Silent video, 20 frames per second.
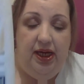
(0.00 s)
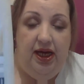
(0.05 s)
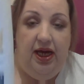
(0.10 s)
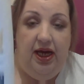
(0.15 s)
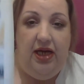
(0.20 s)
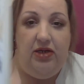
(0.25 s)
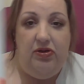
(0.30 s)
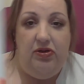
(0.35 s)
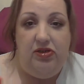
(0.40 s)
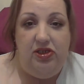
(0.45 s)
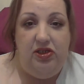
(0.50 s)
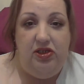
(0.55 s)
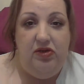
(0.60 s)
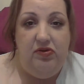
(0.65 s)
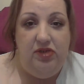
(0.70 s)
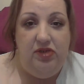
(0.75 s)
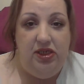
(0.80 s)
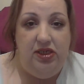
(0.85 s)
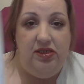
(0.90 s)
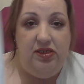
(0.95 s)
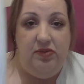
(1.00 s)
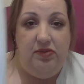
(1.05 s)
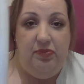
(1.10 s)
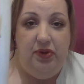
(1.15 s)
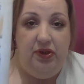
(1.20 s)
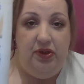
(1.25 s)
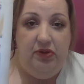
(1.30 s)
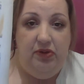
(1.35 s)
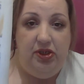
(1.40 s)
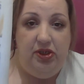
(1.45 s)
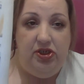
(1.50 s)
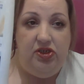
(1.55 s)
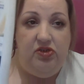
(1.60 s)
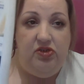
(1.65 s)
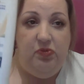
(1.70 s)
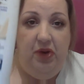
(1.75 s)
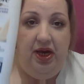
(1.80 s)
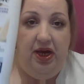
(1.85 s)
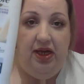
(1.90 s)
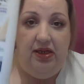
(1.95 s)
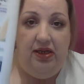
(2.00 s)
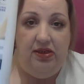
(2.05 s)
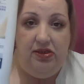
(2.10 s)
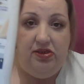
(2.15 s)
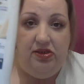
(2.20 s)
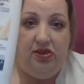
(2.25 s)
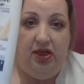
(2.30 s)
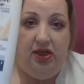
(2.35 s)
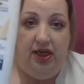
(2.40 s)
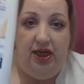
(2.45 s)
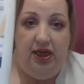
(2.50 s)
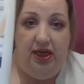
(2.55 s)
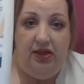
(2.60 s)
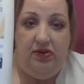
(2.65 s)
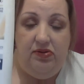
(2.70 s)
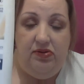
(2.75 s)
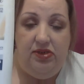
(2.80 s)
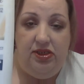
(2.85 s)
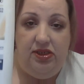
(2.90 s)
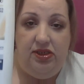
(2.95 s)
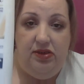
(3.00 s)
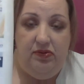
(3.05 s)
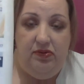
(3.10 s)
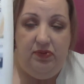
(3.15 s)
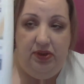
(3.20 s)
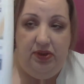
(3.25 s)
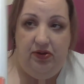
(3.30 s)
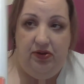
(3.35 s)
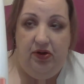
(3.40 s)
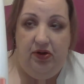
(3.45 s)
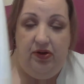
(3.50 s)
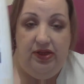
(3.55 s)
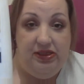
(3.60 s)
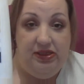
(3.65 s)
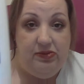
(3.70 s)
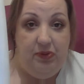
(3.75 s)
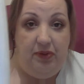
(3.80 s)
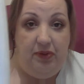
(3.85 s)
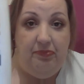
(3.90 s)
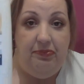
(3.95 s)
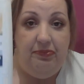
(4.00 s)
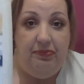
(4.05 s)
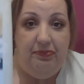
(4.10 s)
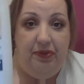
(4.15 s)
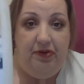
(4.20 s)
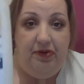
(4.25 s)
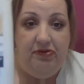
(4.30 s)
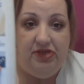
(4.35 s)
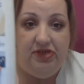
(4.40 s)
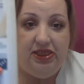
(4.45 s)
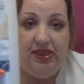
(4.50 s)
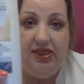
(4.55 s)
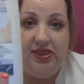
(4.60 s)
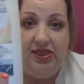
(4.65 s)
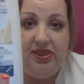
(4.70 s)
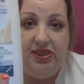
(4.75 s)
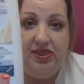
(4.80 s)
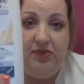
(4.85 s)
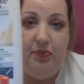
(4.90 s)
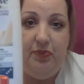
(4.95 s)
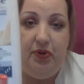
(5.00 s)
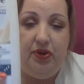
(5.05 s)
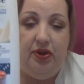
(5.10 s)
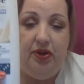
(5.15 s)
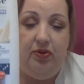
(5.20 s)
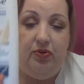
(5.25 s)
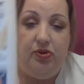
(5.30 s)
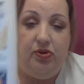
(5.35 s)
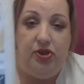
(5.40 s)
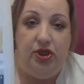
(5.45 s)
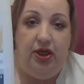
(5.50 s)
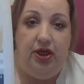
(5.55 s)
I also use it as a body wash as well. So like I use, well, not this one, obviously this is the body lotion,